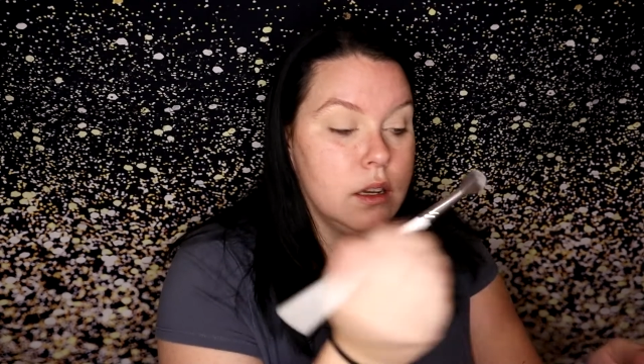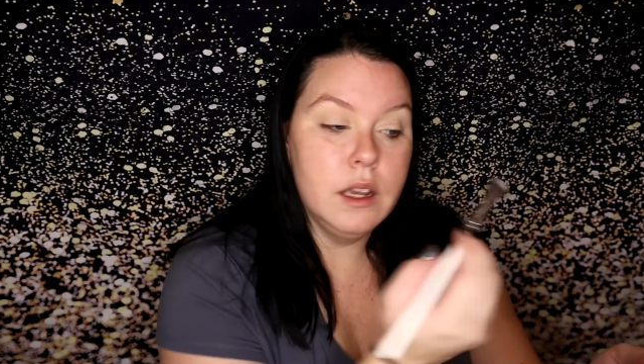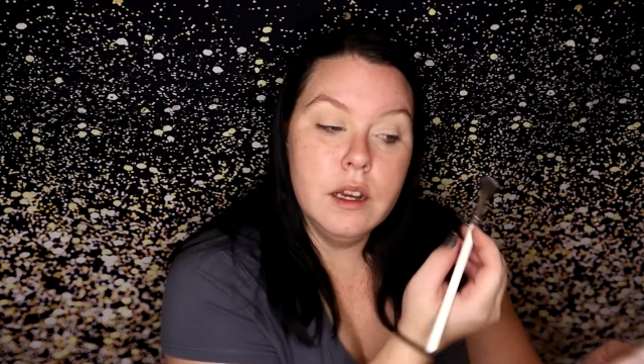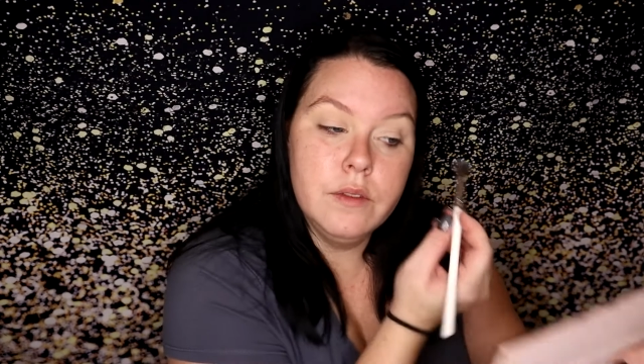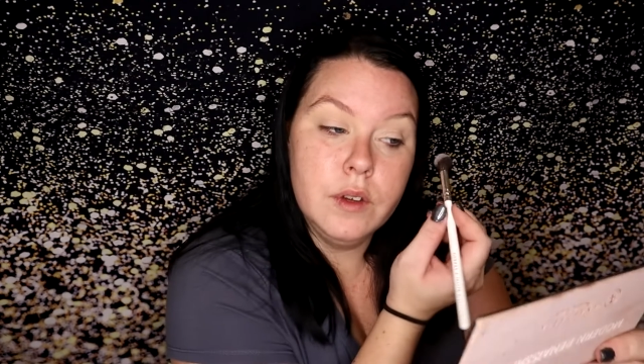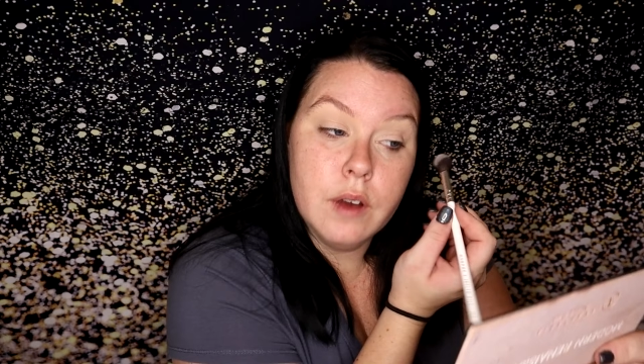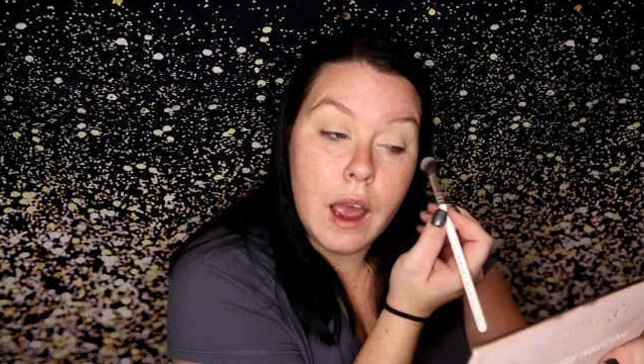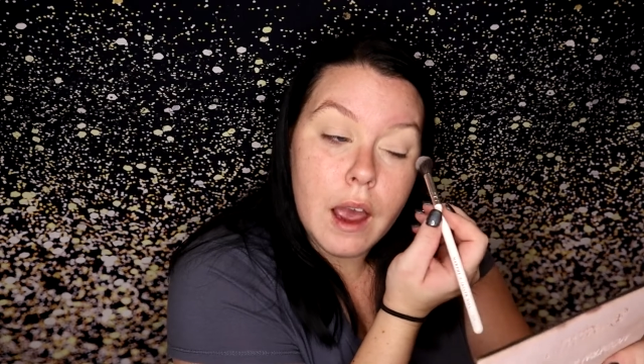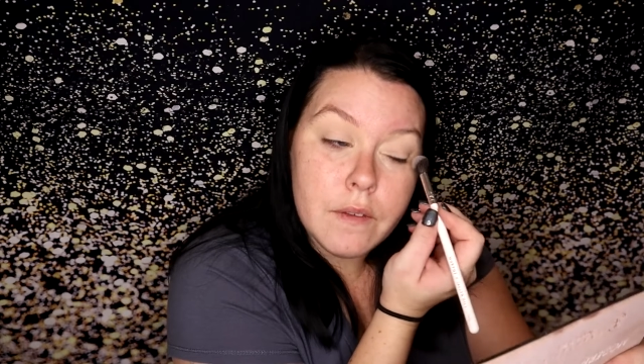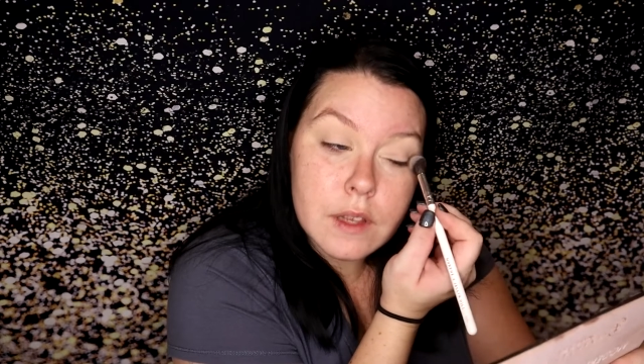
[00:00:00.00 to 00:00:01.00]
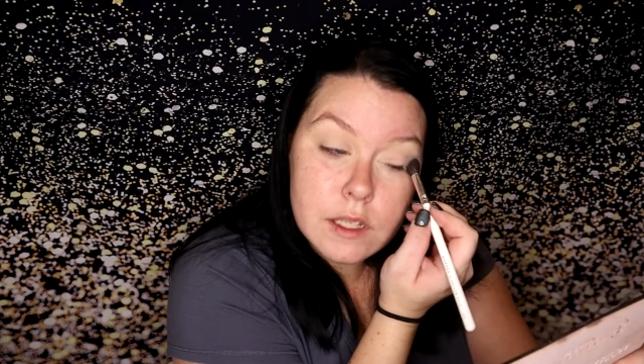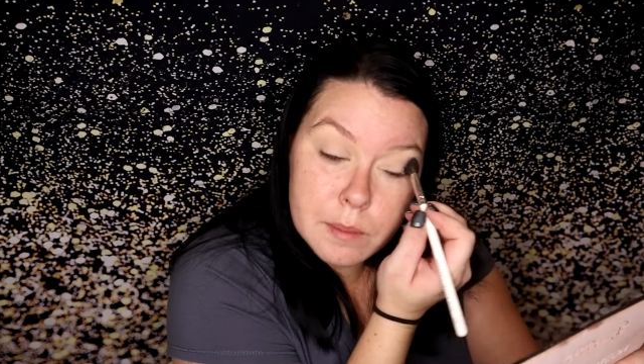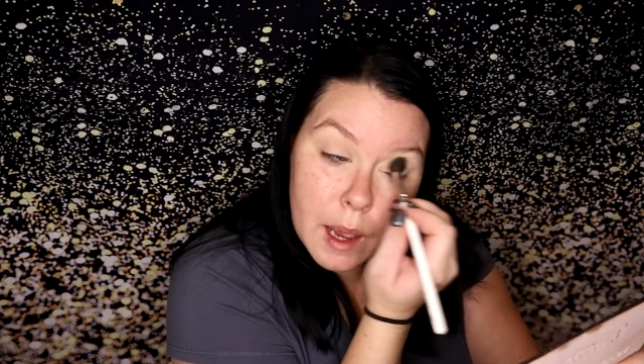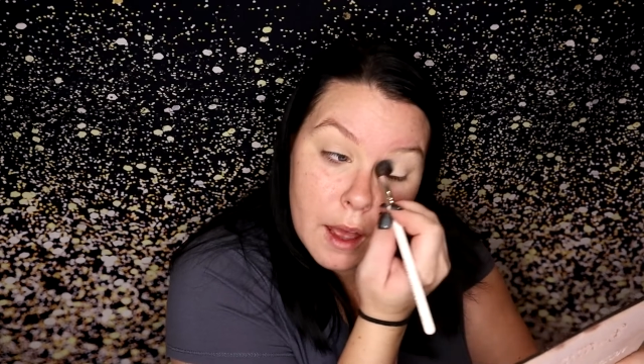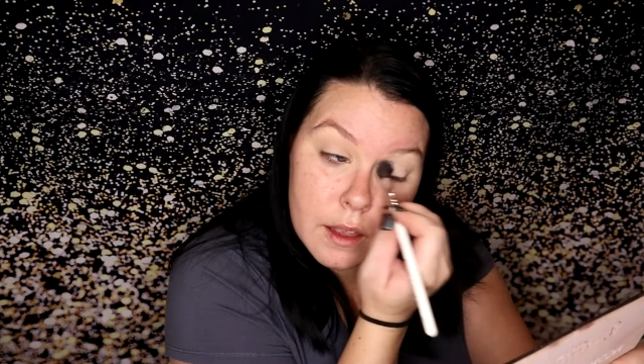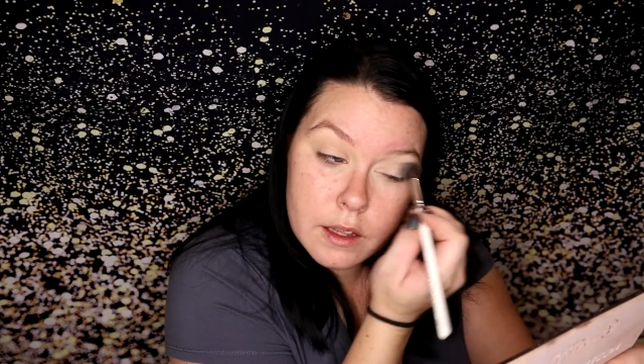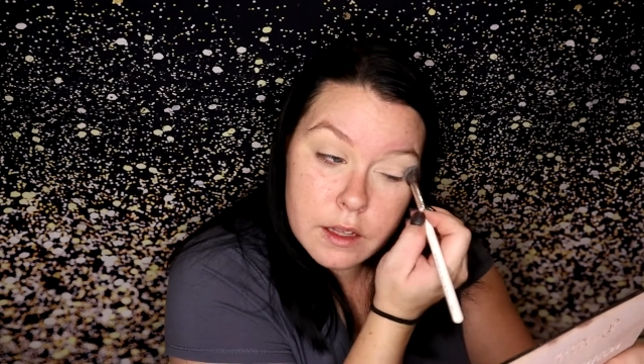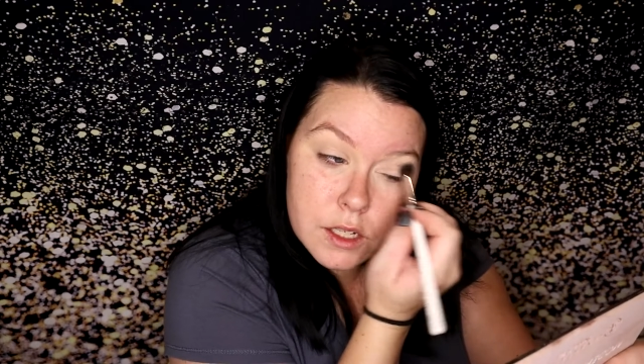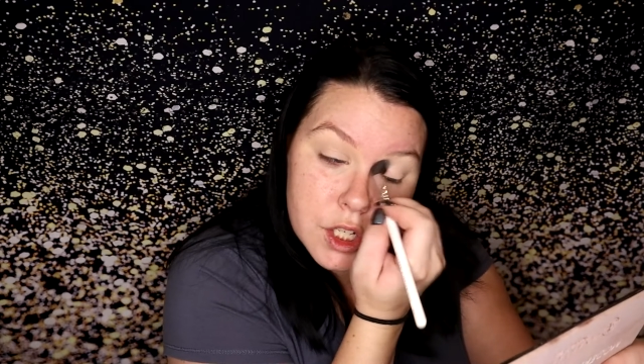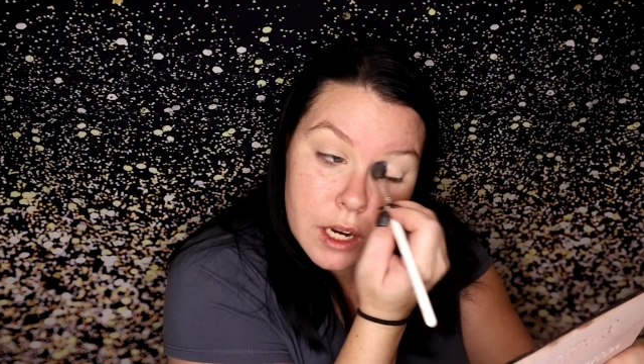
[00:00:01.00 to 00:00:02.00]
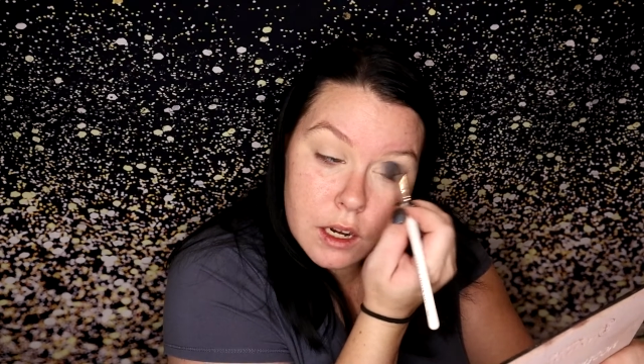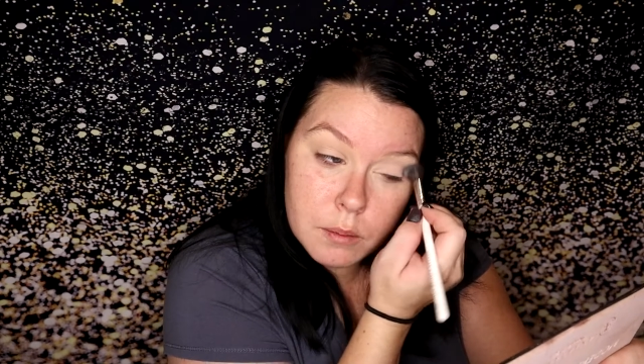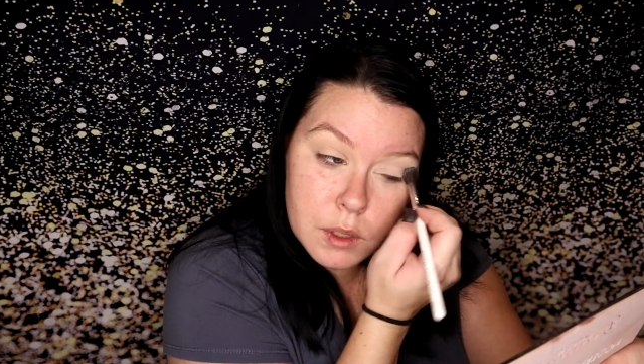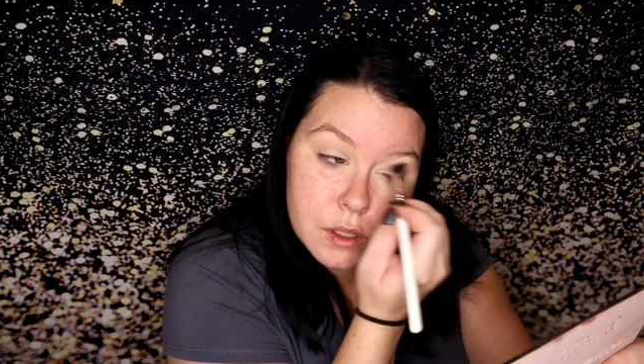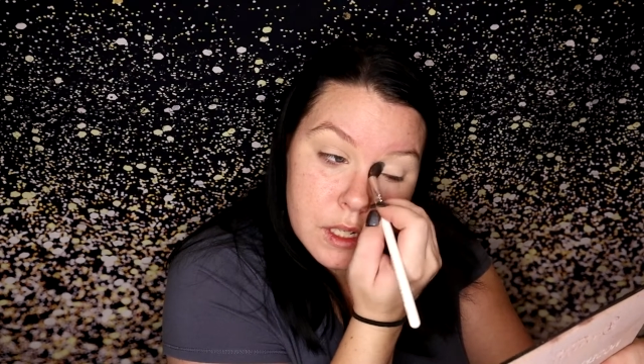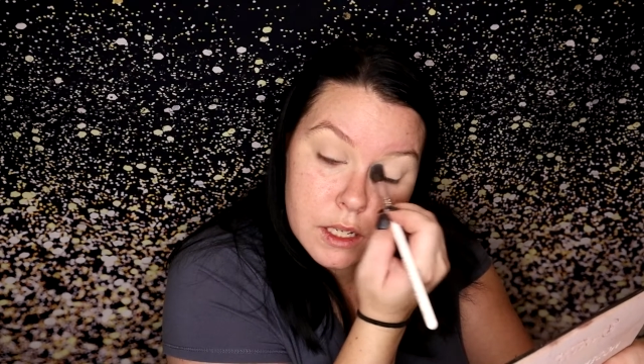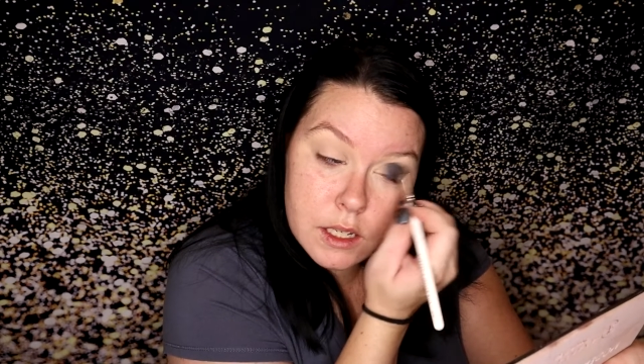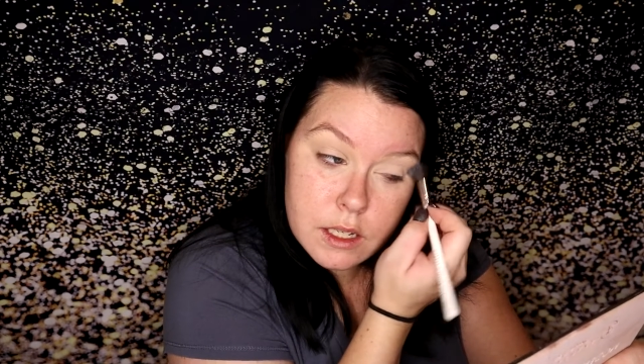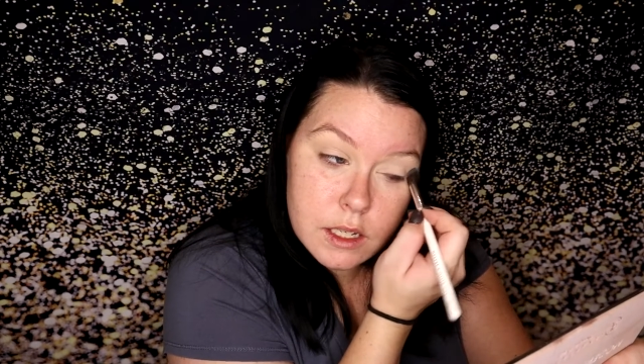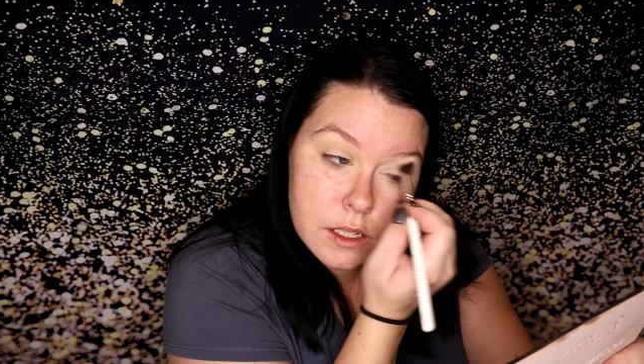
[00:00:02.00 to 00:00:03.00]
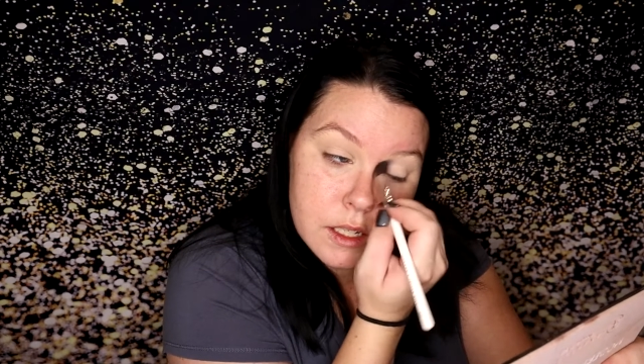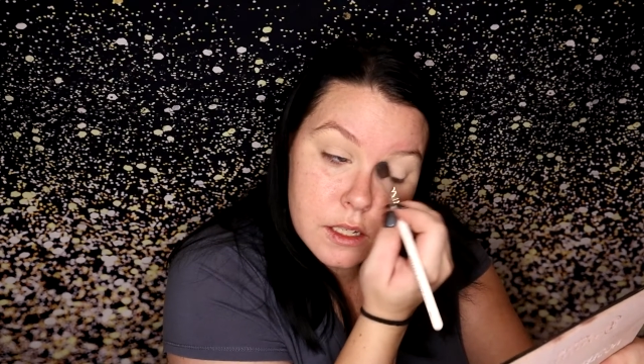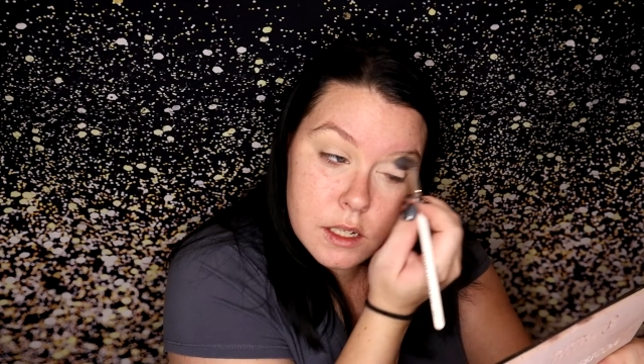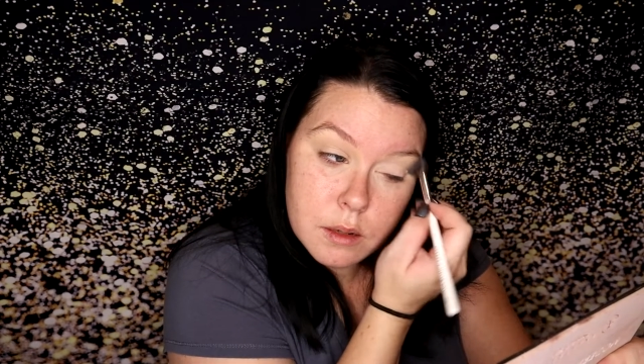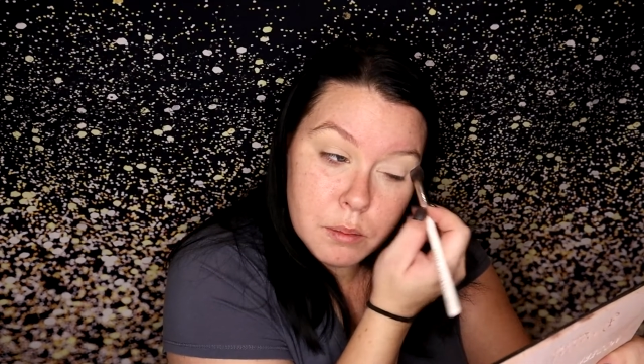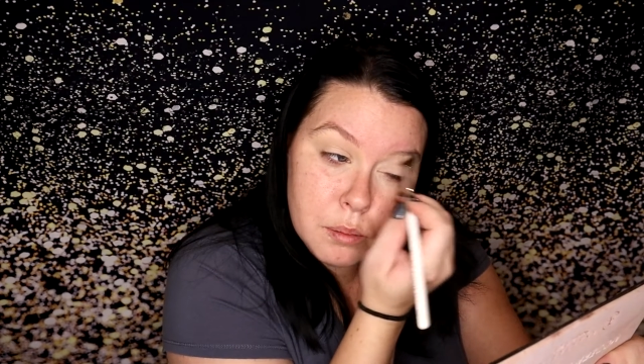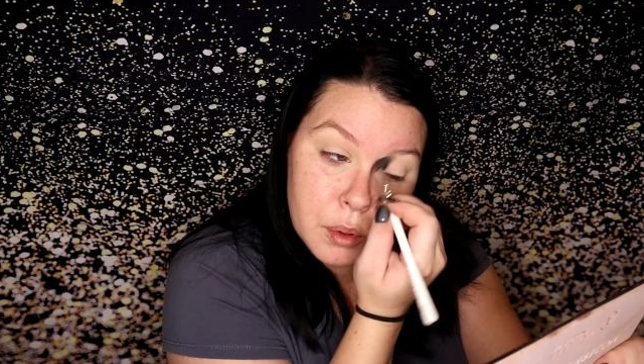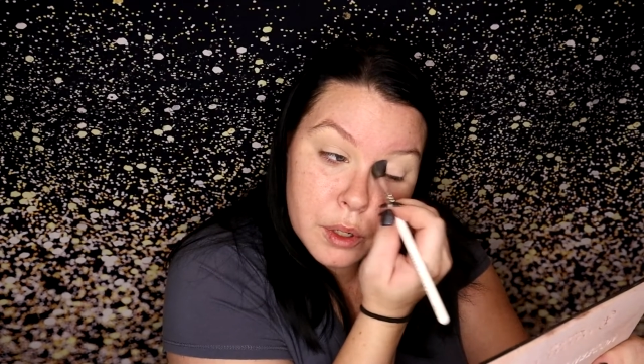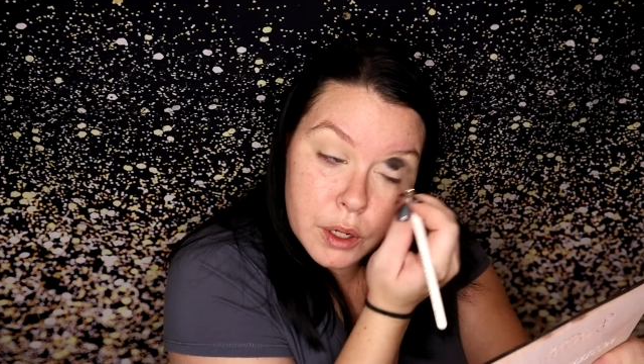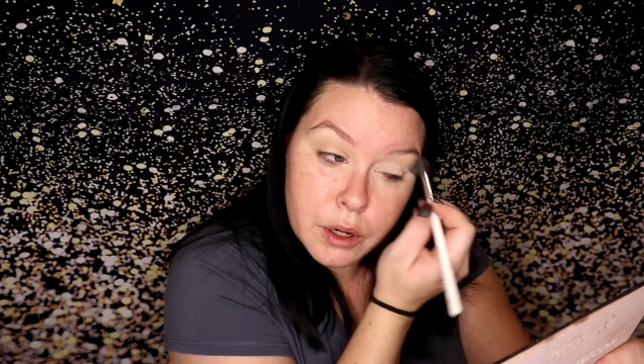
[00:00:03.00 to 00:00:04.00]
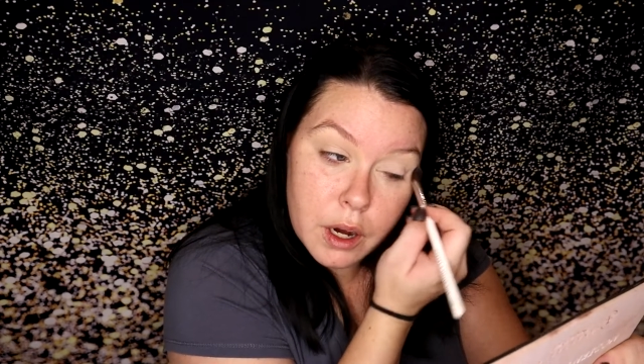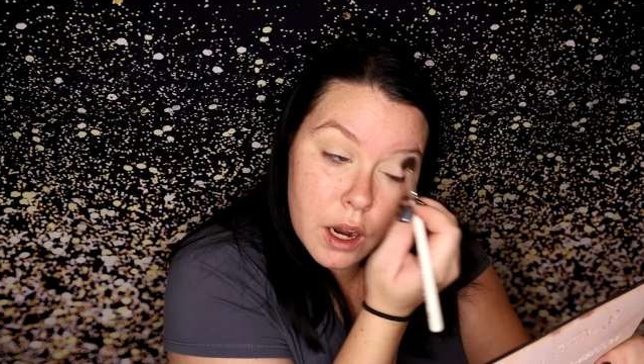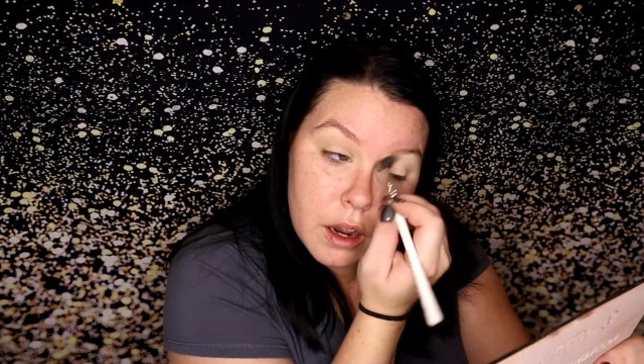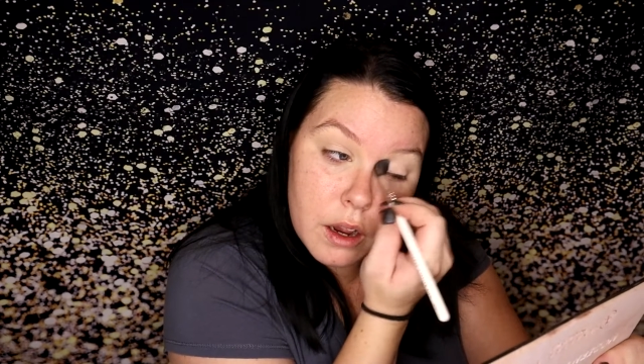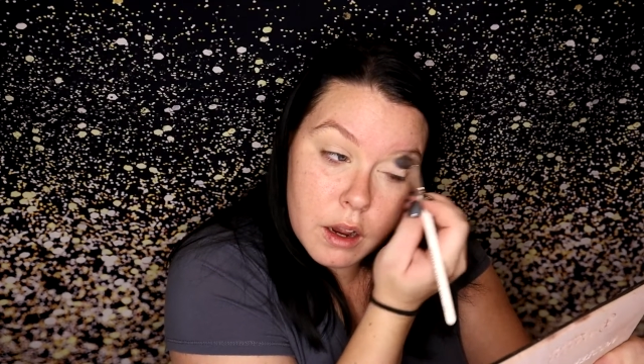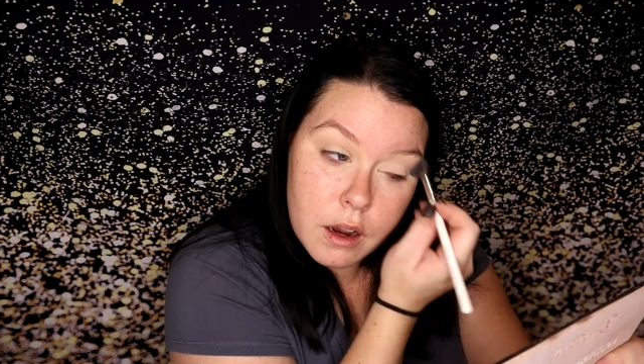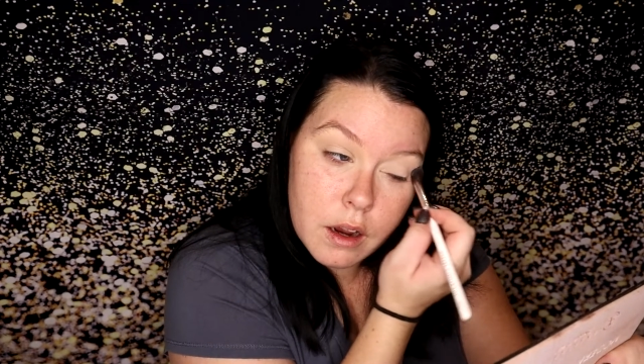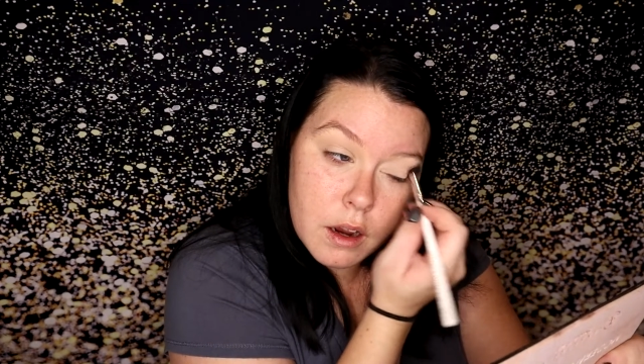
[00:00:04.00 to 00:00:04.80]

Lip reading: And if you have this palette, the shade I'm using is Tempura.